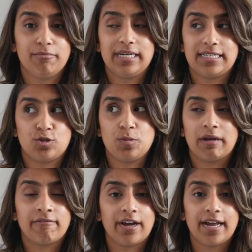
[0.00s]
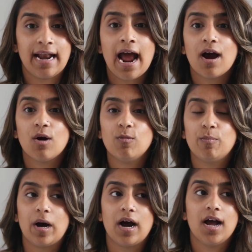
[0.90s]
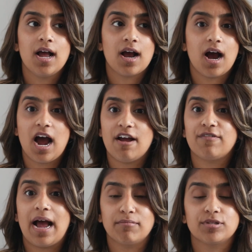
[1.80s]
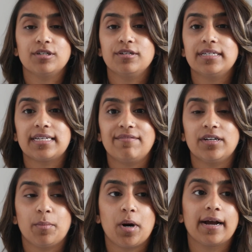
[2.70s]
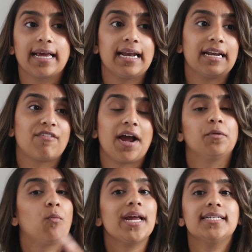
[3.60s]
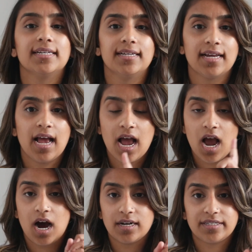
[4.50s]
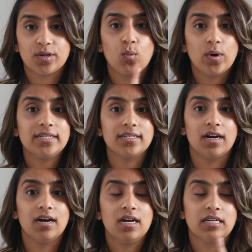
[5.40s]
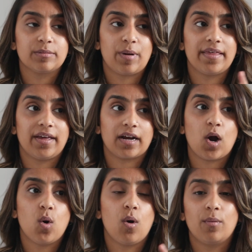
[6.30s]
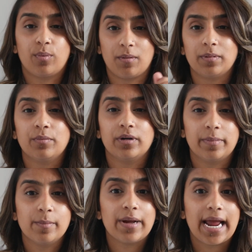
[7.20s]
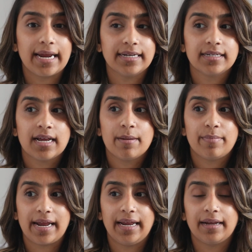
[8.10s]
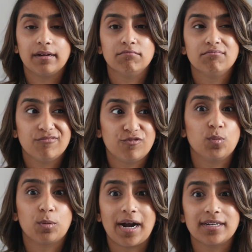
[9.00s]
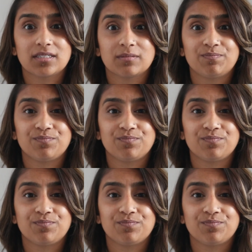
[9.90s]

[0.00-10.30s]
it's too big for her now, but I've absolutely saved in a bargain. And if I had waited until winter to buy that coat, I probably would have been paying full price.